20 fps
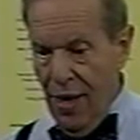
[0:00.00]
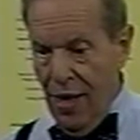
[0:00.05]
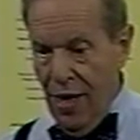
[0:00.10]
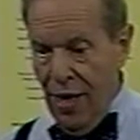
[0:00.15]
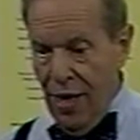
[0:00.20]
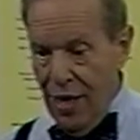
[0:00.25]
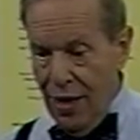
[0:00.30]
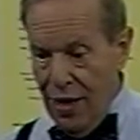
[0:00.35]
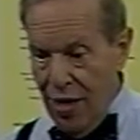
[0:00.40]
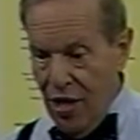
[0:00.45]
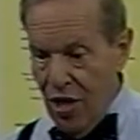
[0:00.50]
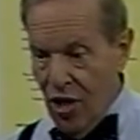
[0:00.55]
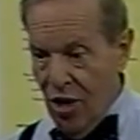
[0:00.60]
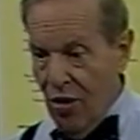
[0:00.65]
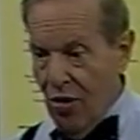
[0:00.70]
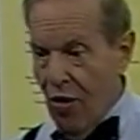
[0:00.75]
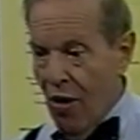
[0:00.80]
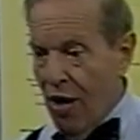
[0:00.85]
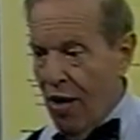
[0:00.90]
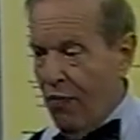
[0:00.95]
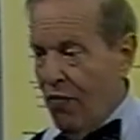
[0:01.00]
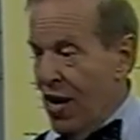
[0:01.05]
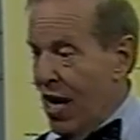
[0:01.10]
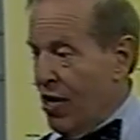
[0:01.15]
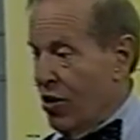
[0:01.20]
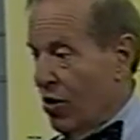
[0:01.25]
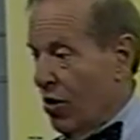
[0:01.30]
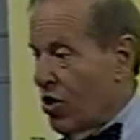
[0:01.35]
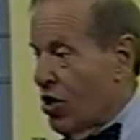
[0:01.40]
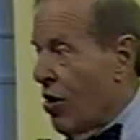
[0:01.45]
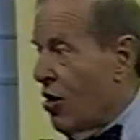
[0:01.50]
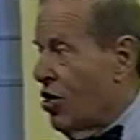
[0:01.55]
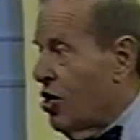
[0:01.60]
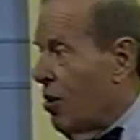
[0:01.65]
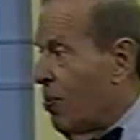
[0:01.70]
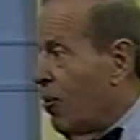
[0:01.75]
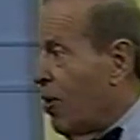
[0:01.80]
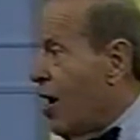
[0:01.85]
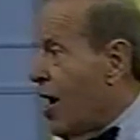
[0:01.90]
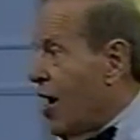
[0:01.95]
In addition, our vendors, our
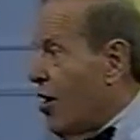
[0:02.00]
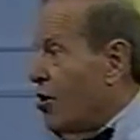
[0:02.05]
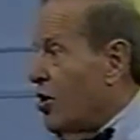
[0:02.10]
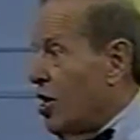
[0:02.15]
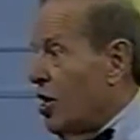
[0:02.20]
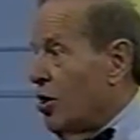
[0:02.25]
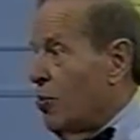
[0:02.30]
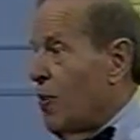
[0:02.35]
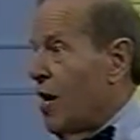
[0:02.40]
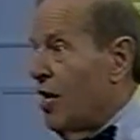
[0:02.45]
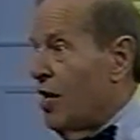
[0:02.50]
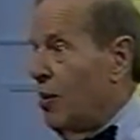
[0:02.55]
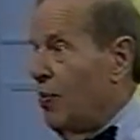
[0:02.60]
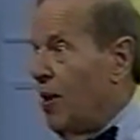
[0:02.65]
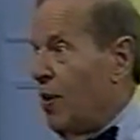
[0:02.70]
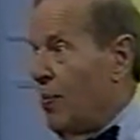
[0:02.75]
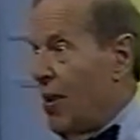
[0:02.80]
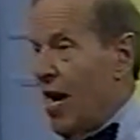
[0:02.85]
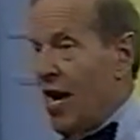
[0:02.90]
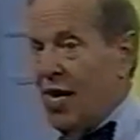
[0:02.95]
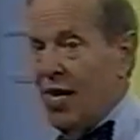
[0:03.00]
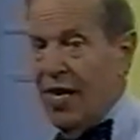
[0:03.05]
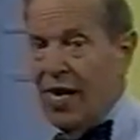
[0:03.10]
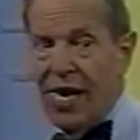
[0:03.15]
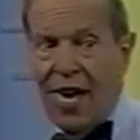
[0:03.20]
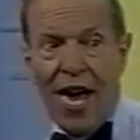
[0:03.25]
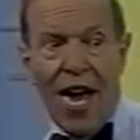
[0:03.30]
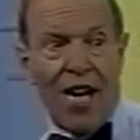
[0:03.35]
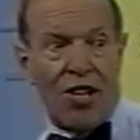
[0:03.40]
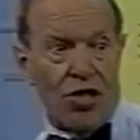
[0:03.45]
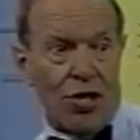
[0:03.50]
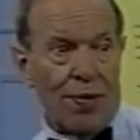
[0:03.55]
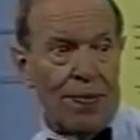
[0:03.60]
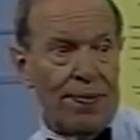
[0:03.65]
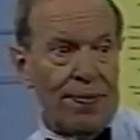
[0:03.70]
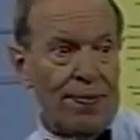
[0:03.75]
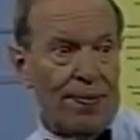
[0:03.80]
suppliers expect to be paid in cash.